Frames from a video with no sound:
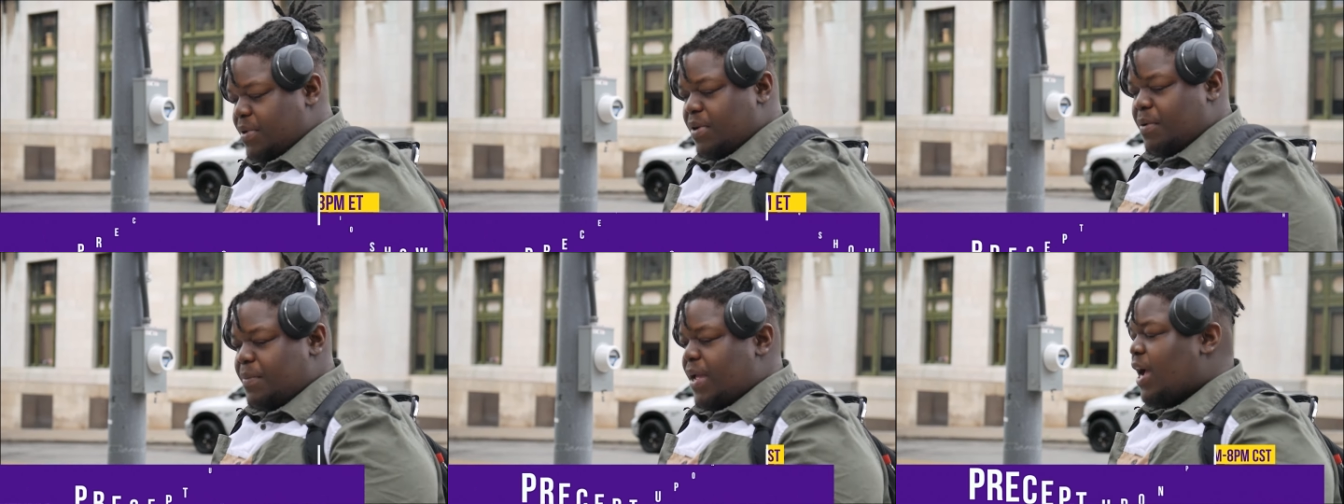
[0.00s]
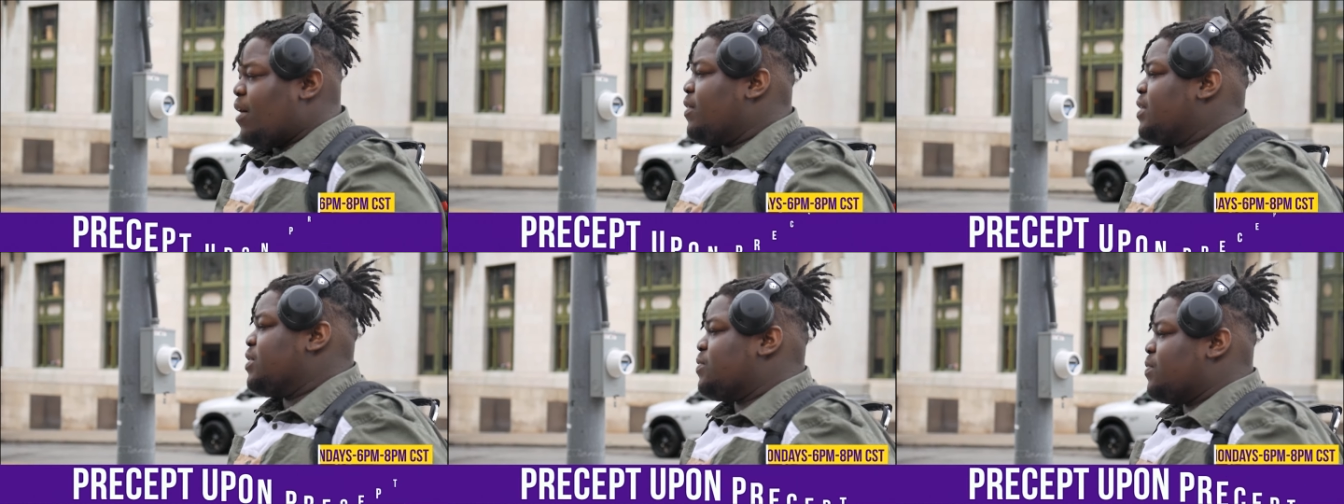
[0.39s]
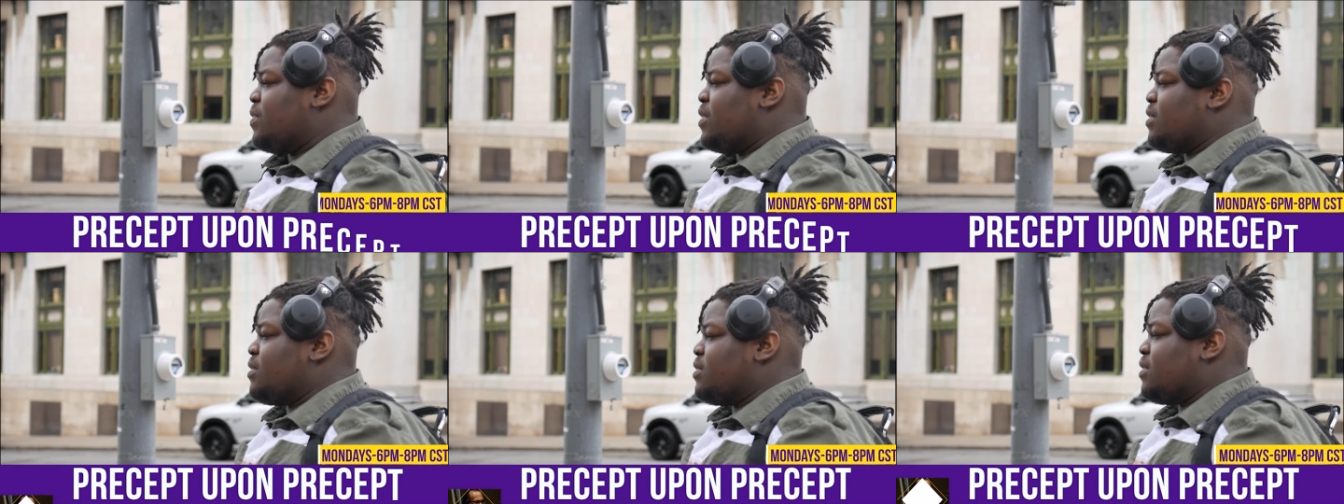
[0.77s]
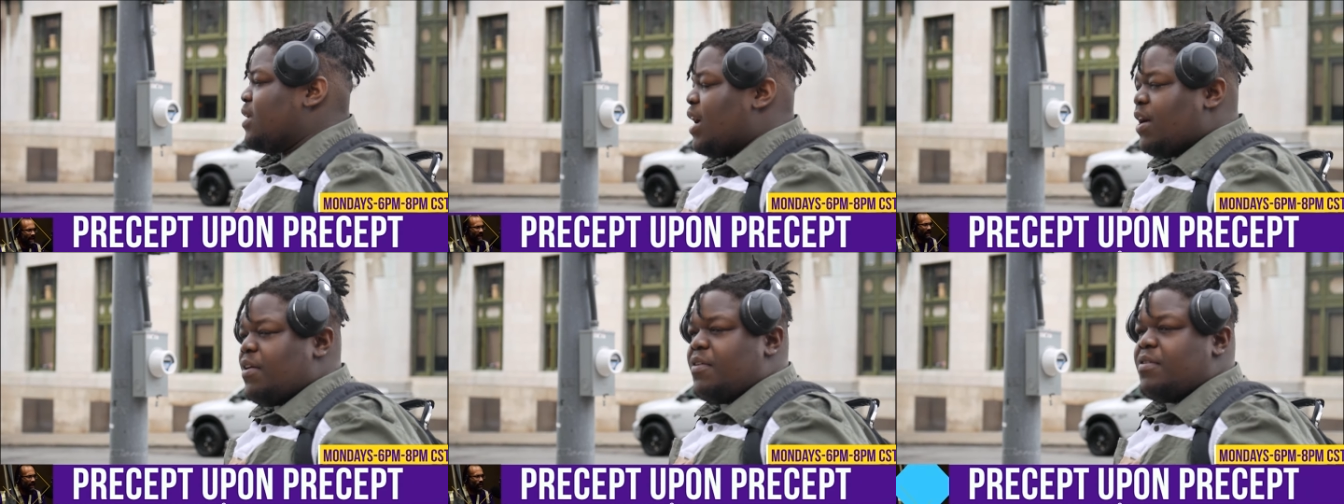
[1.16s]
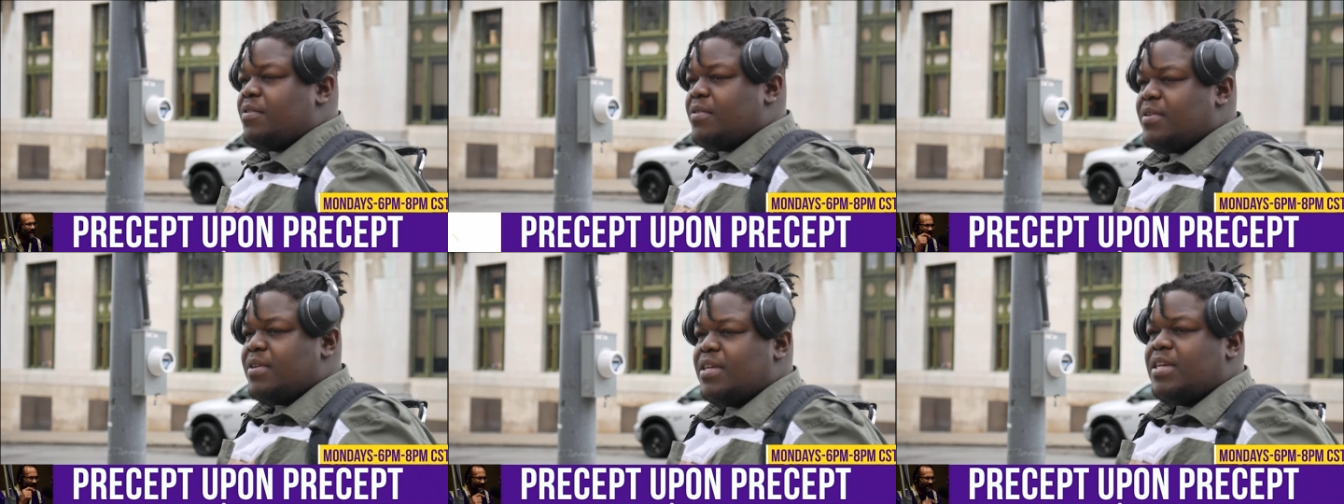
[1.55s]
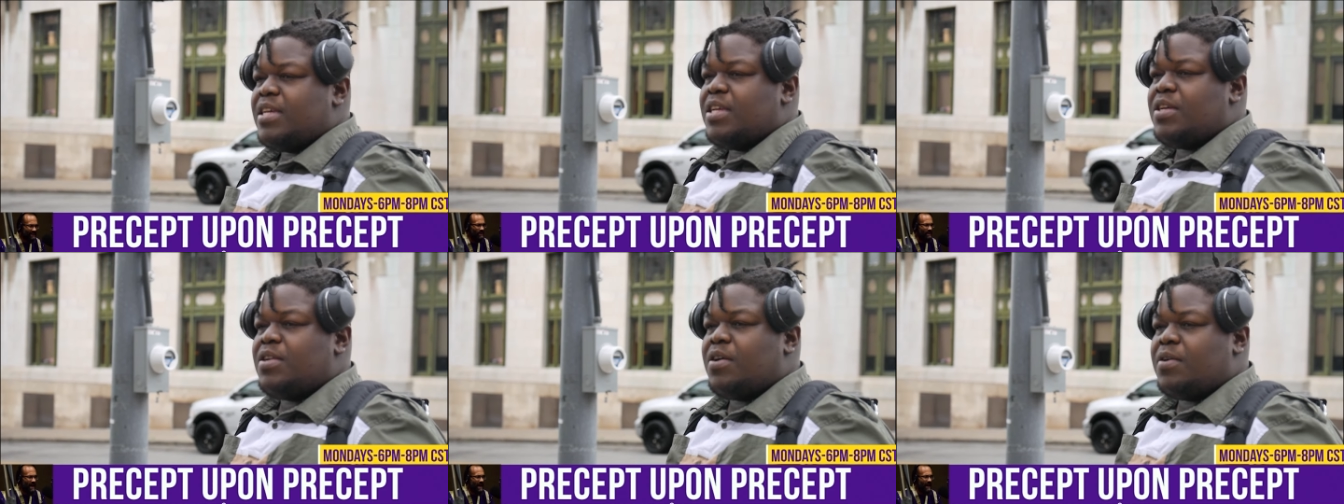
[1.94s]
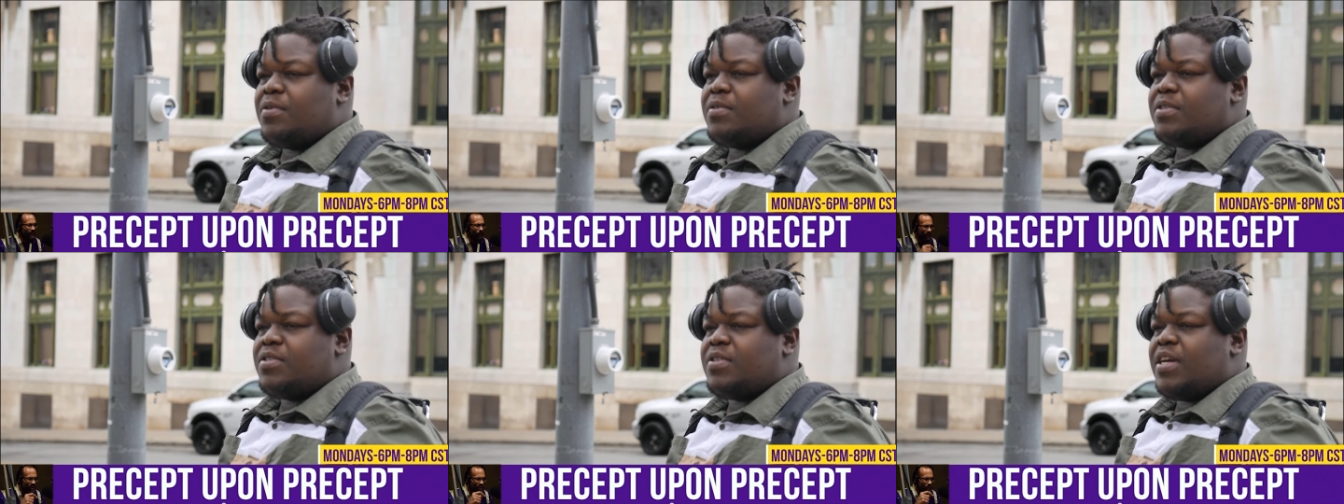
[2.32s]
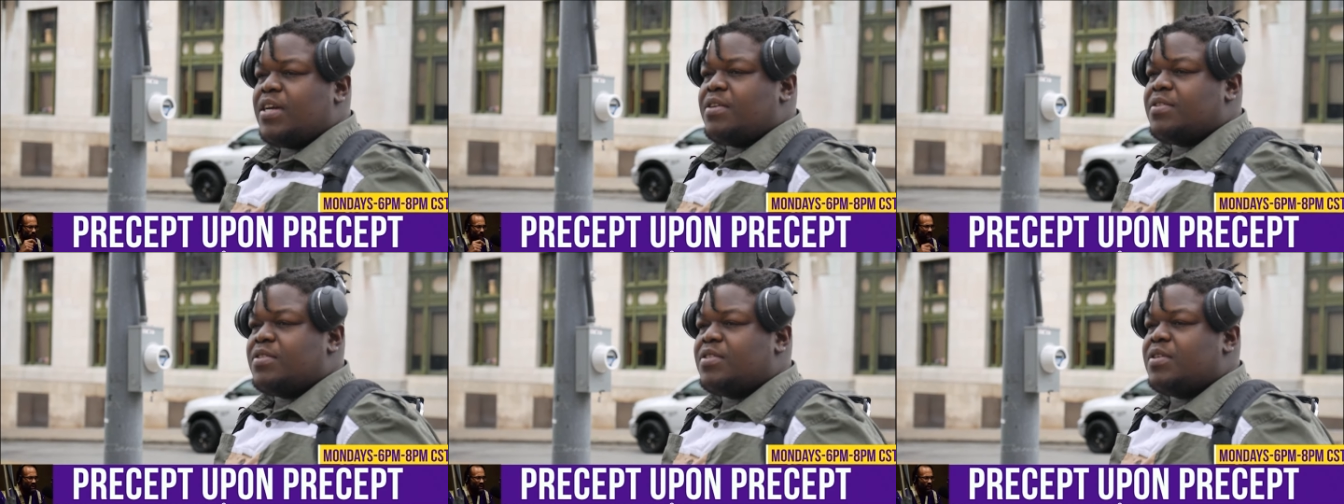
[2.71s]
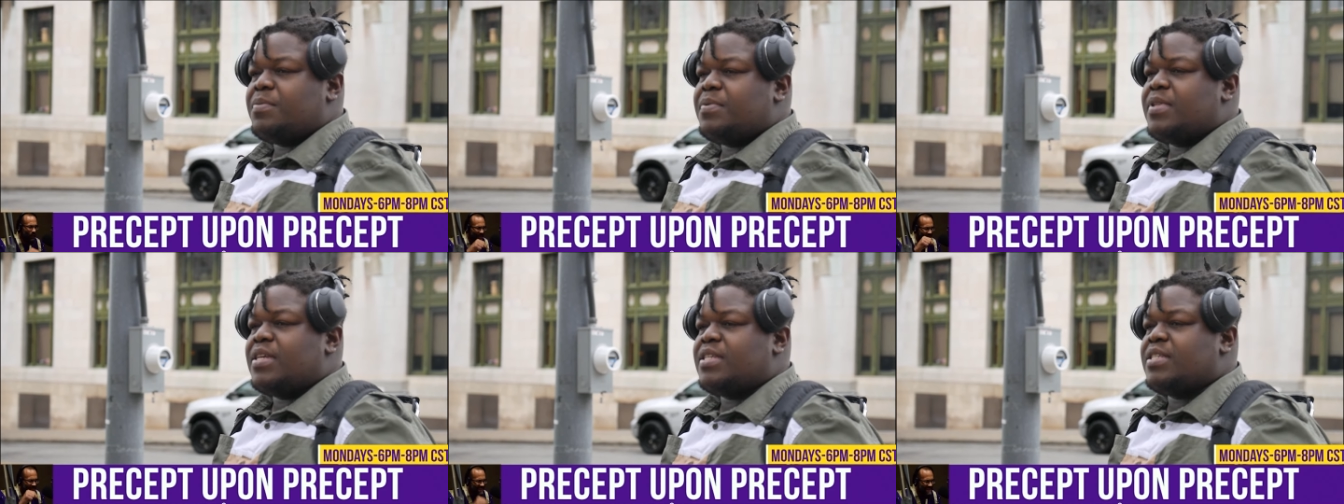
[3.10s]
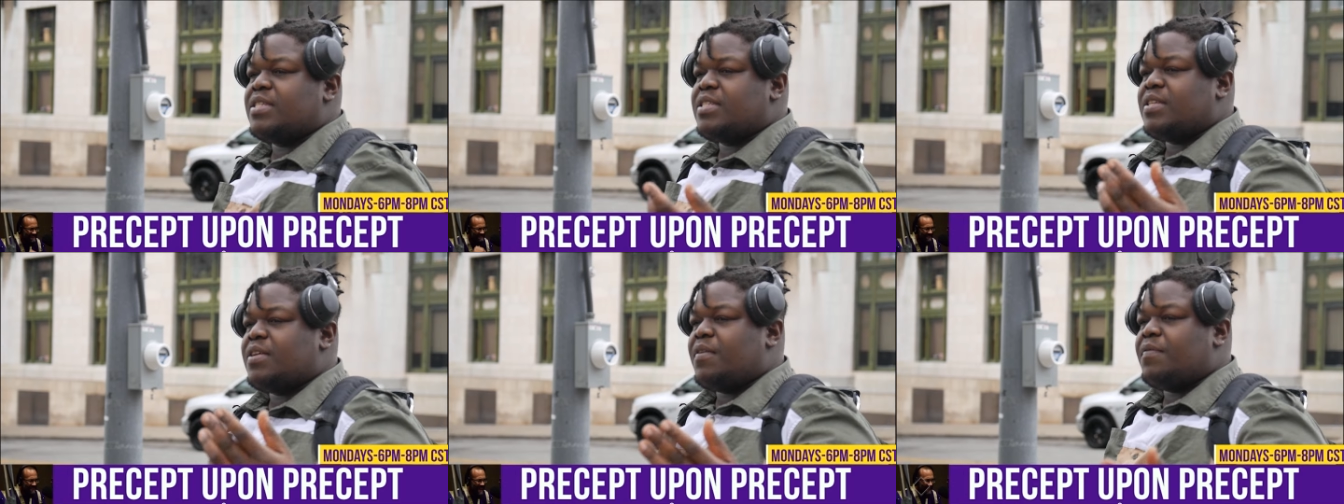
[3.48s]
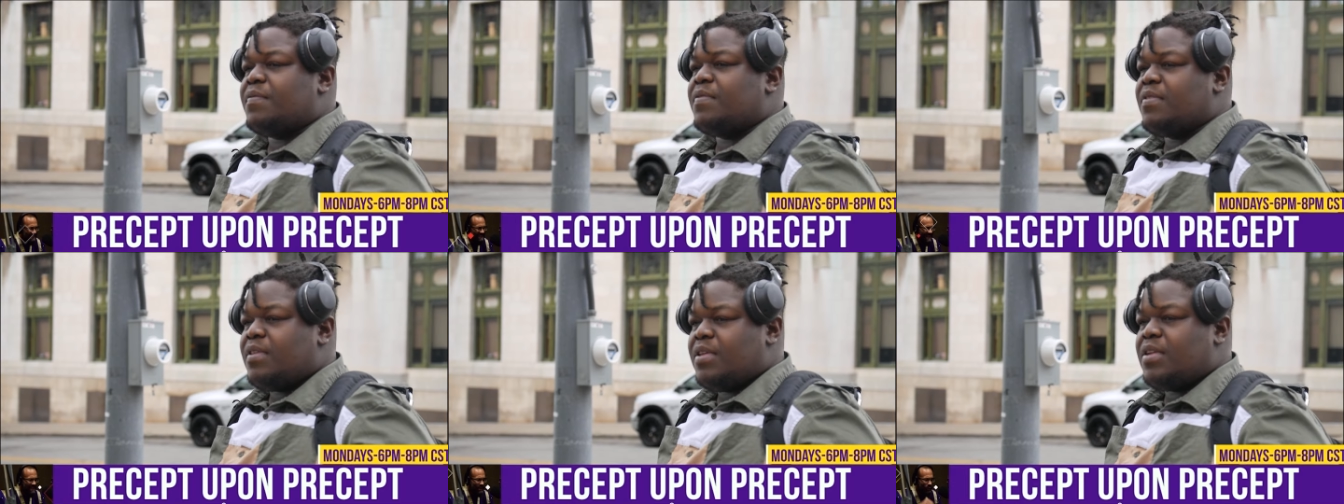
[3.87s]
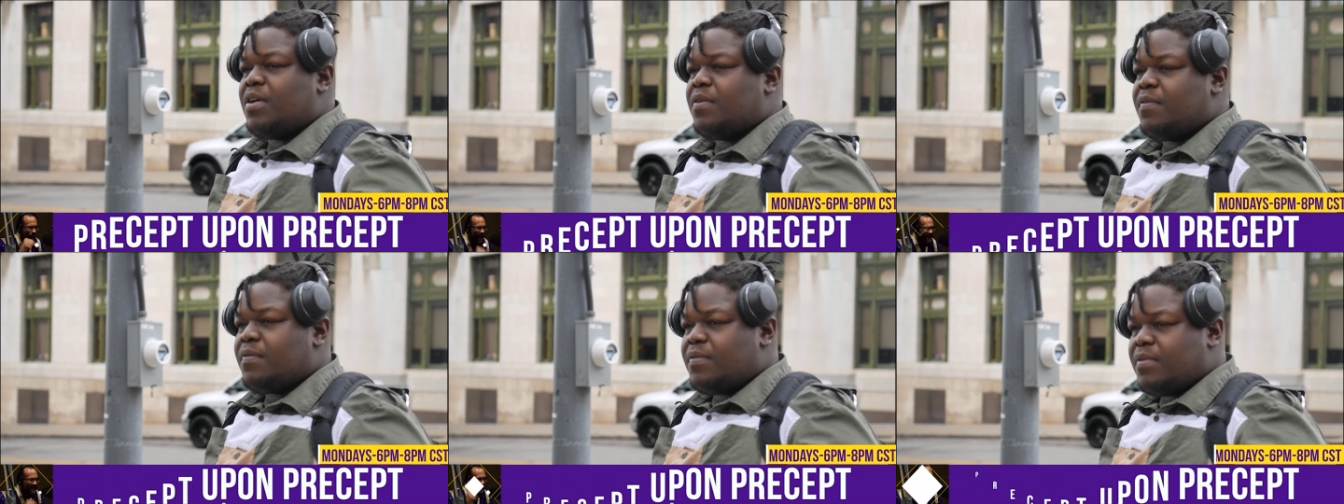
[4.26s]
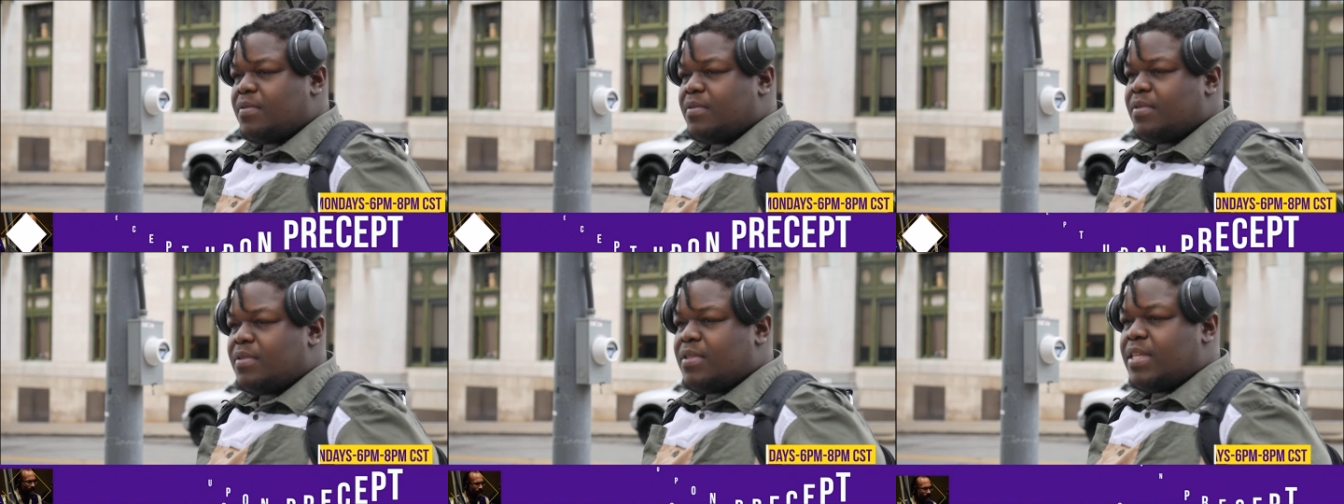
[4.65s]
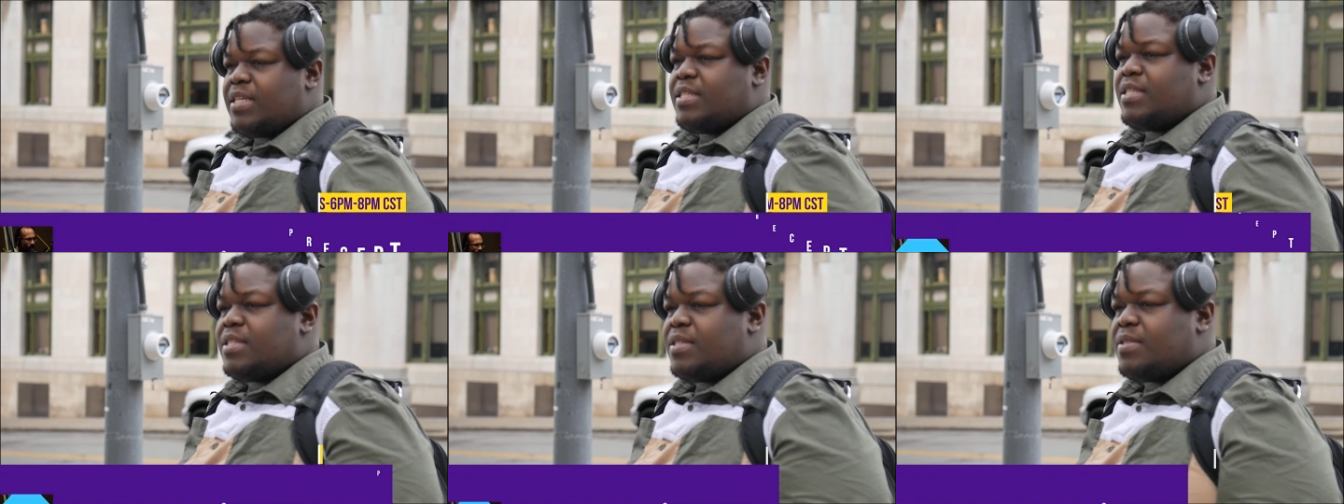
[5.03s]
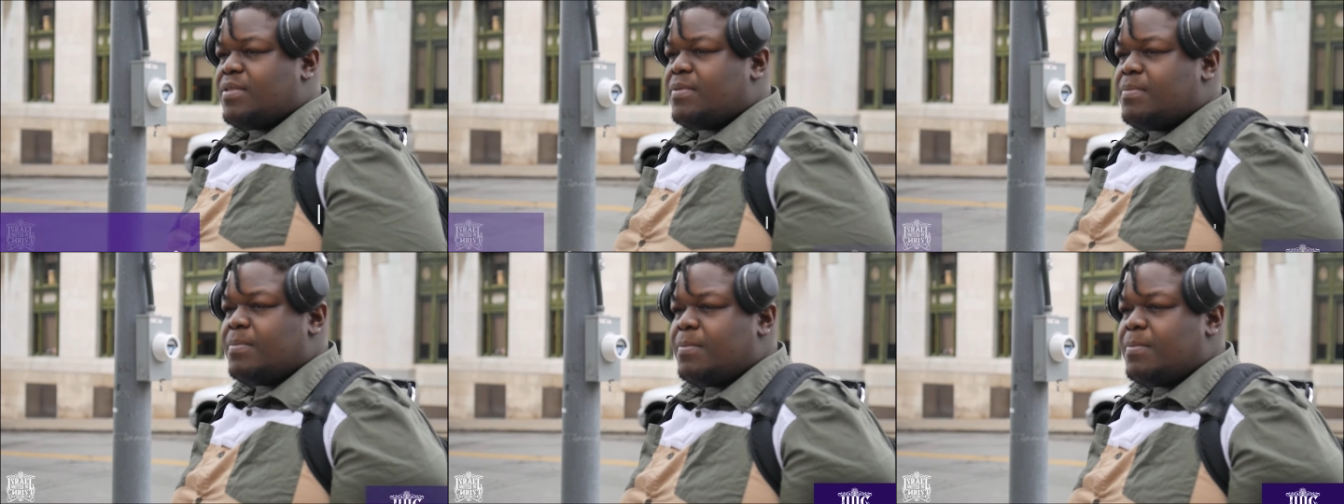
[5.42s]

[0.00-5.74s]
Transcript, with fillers: You know what I mean? How this worked, how you know the trials and tribulations of mm -hmm. you mm-hmm. know this system.